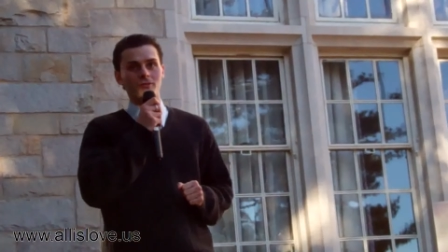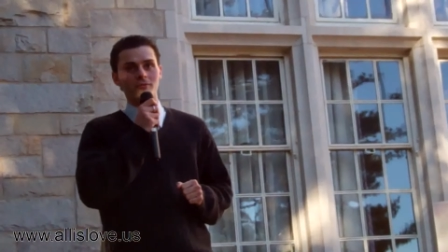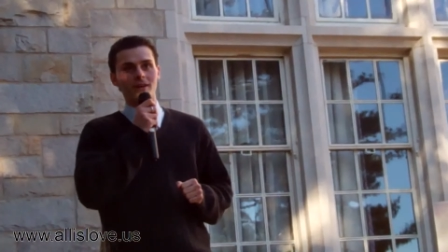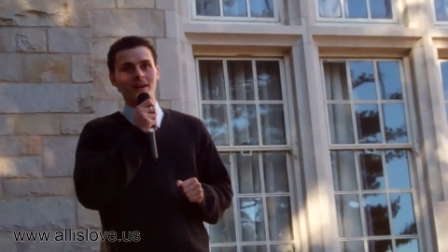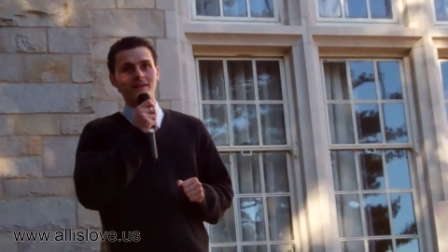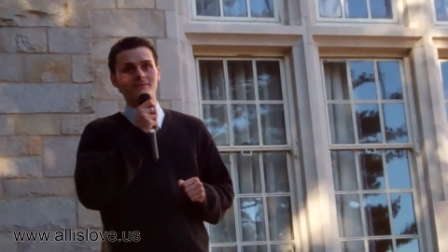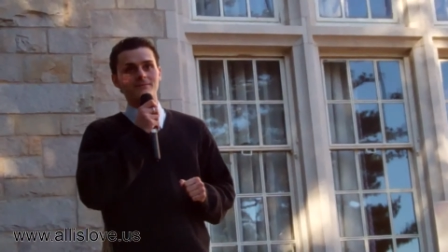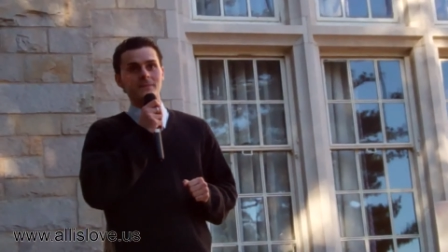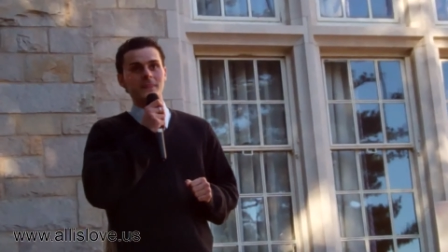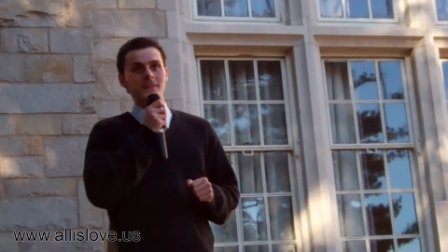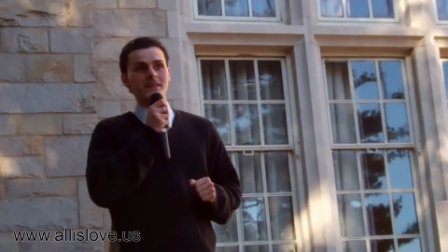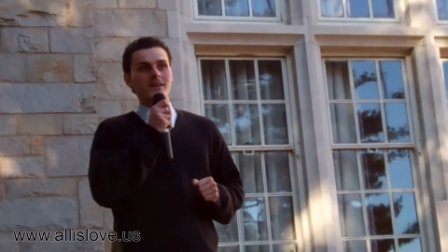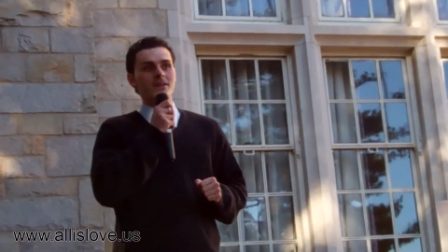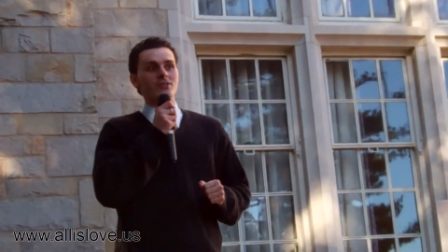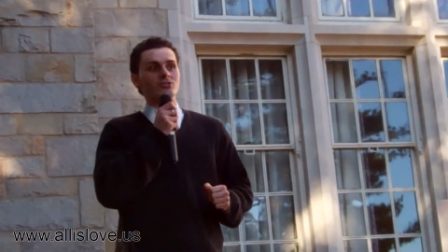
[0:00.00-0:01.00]
right?
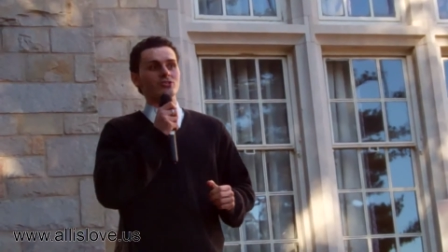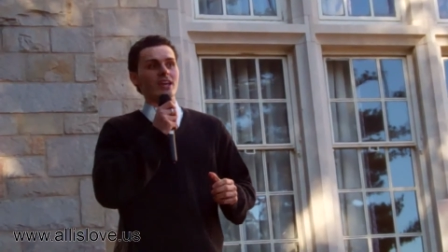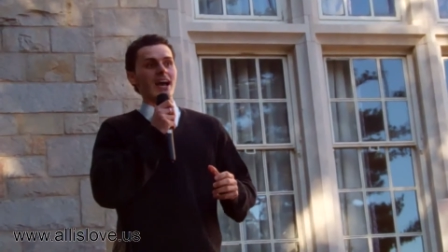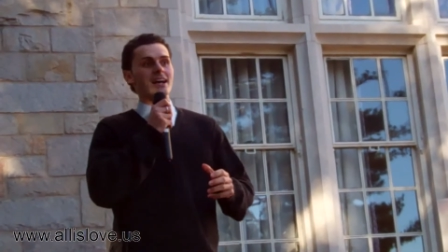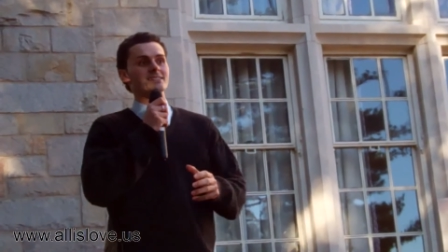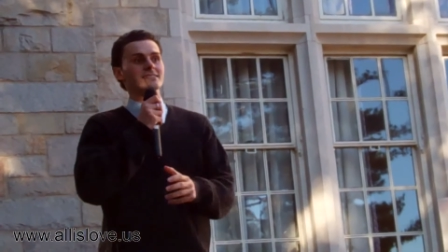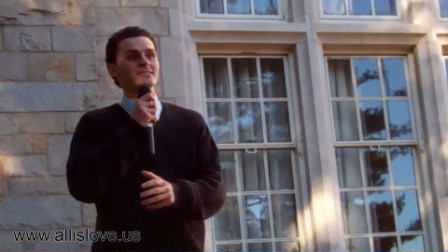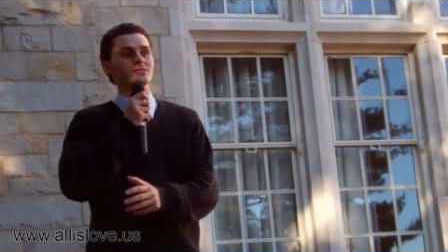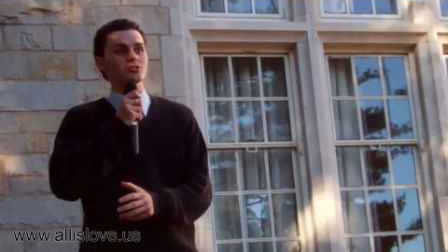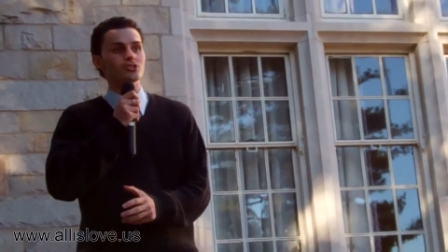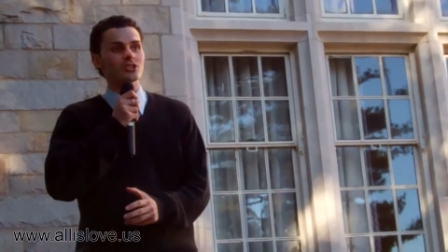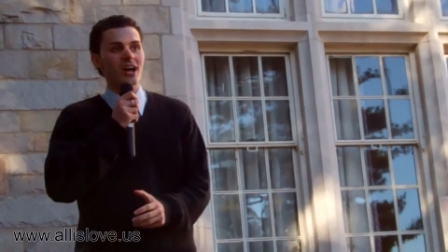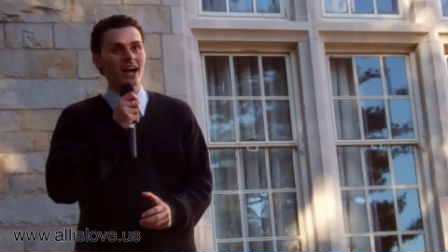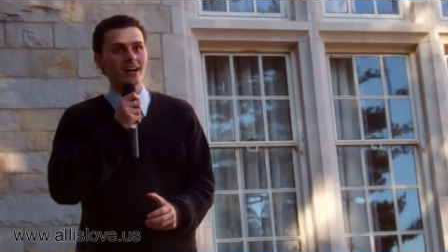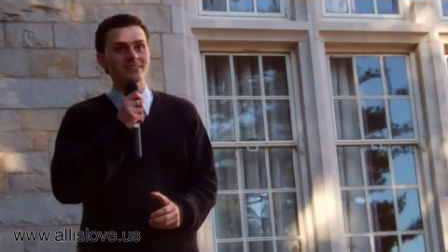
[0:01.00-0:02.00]
she has a little
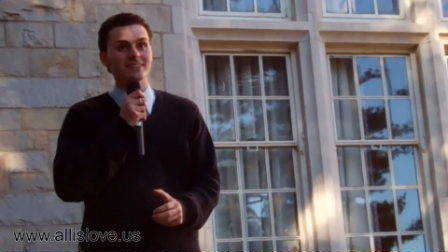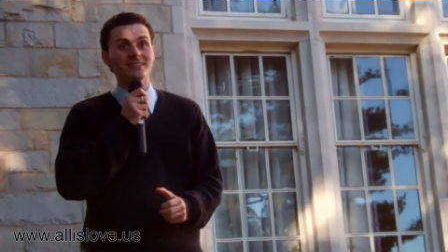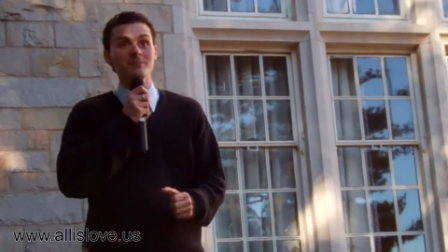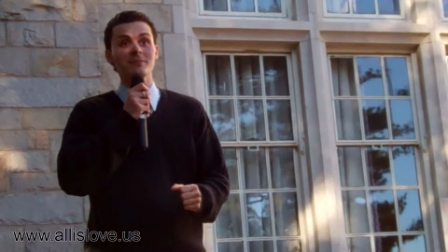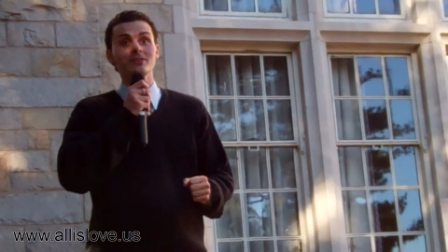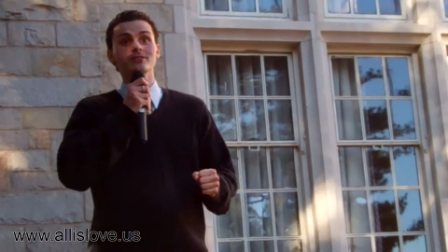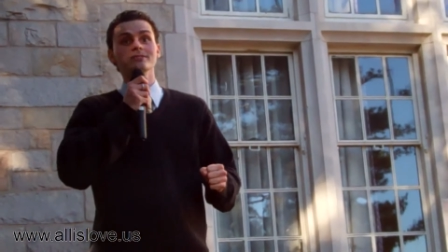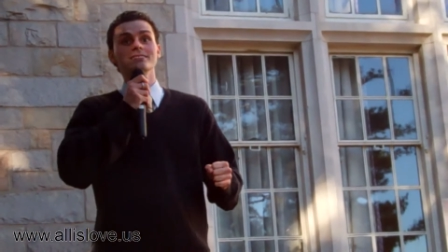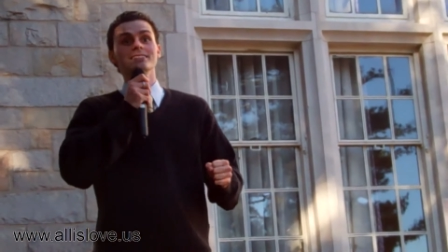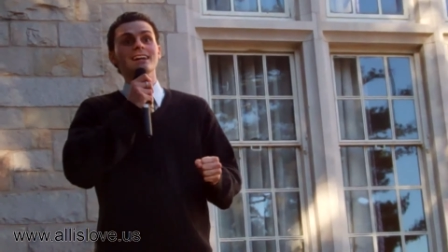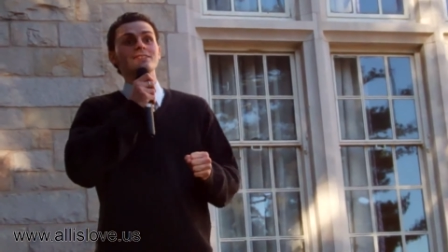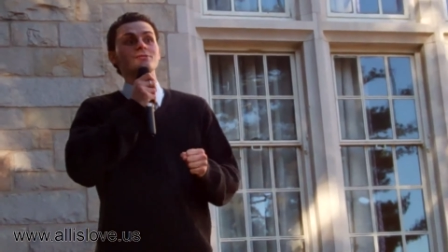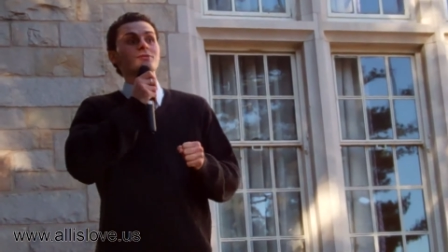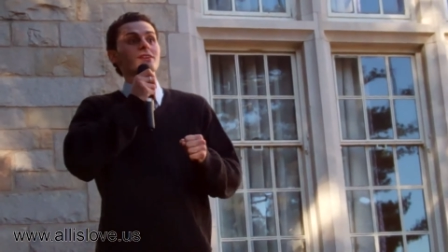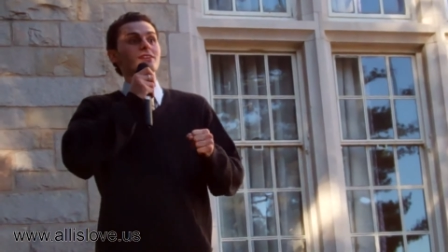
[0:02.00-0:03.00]
child. In the middle of the
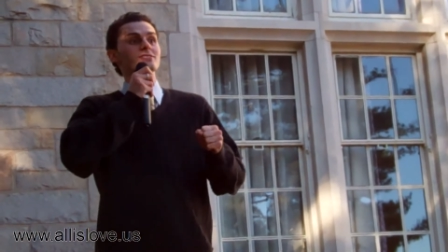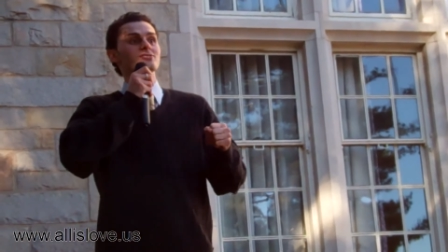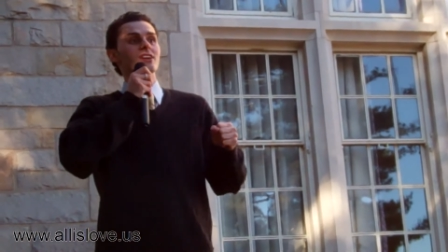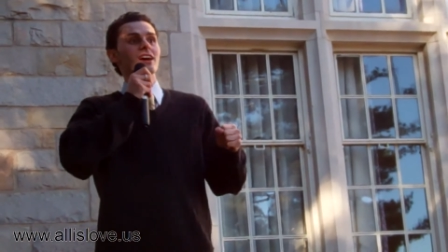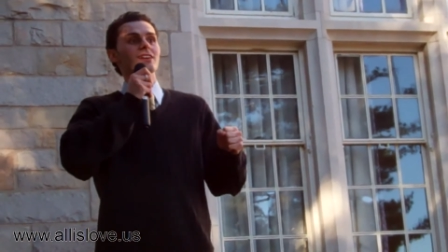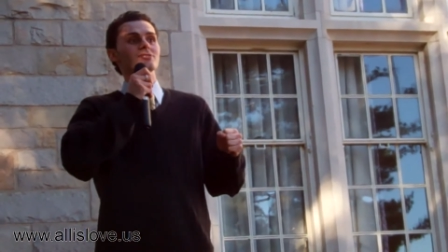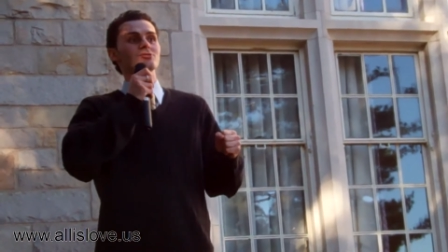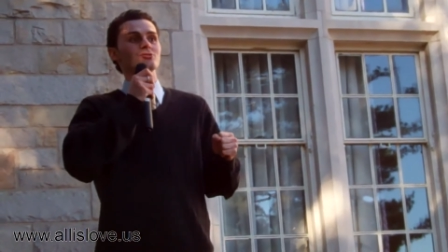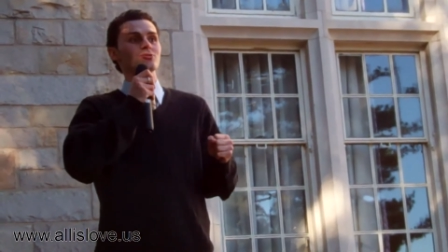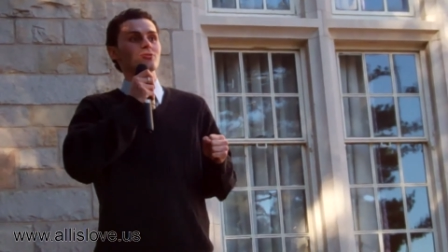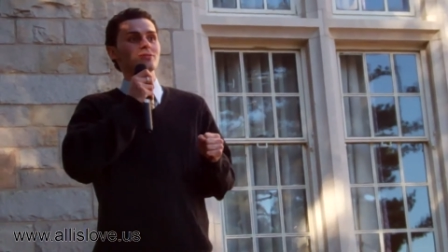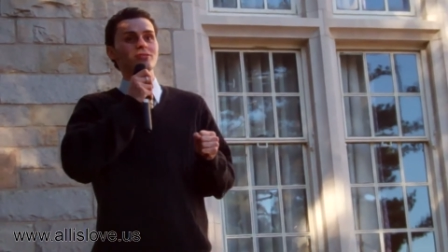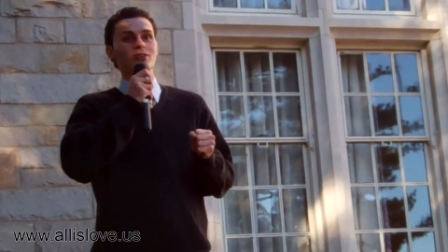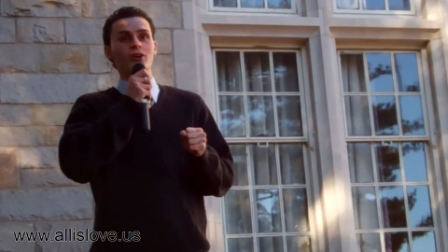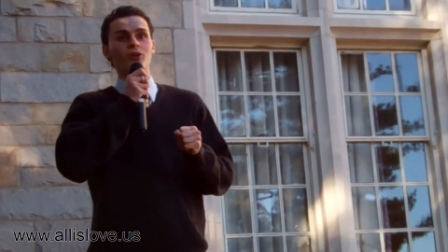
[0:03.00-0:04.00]
night, you hear the child,
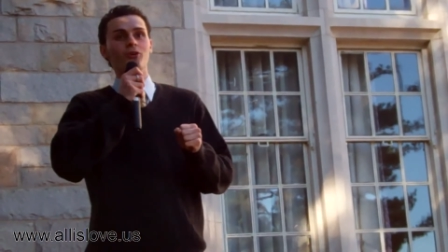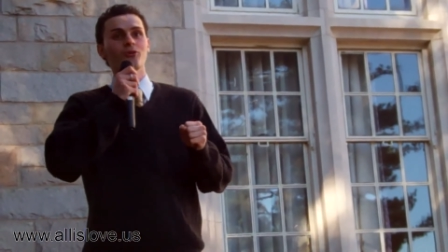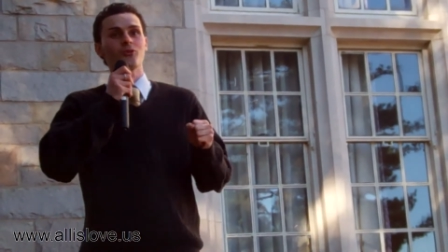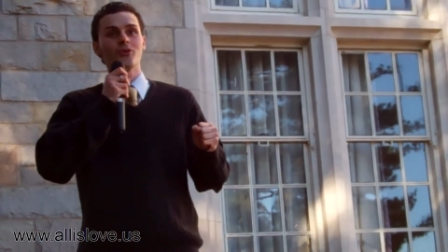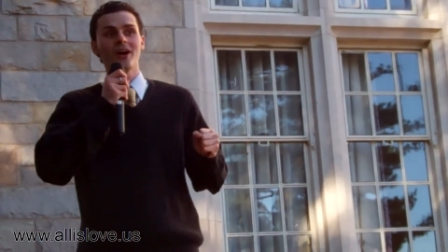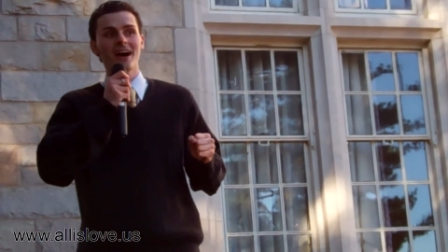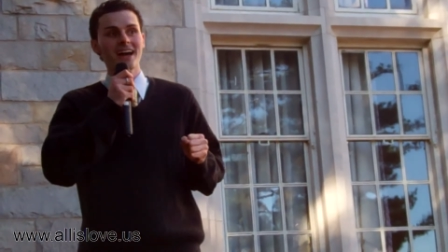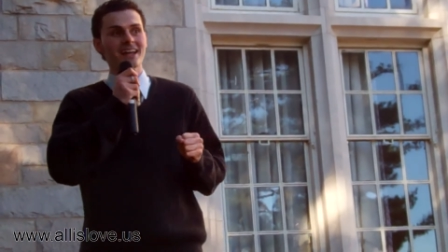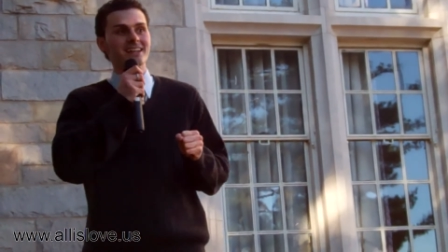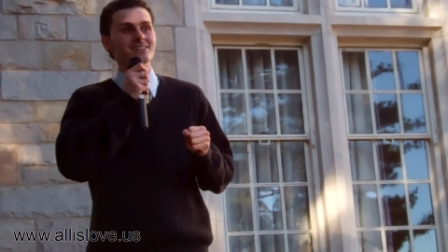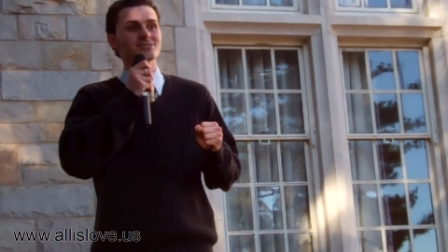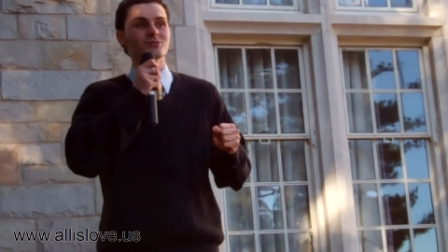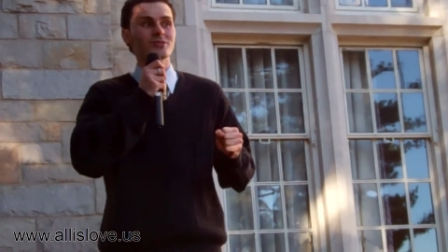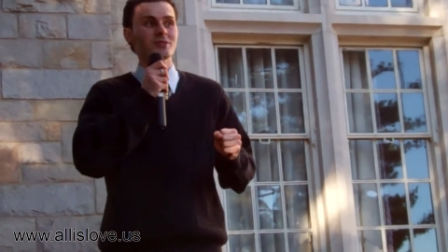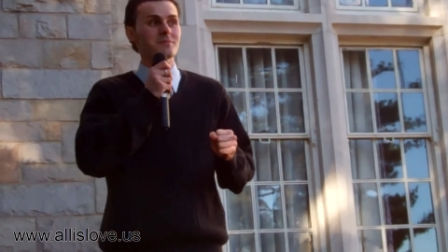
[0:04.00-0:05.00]
you know, crying and
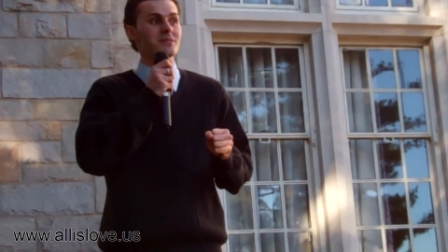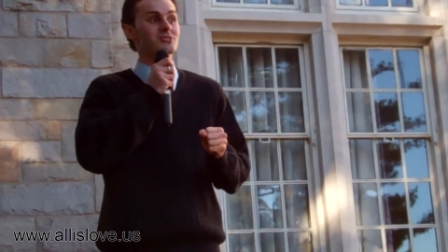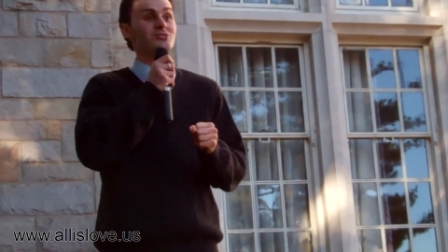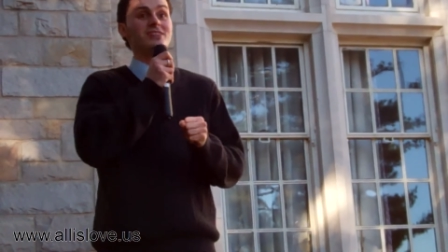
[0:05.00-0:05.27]
screaming.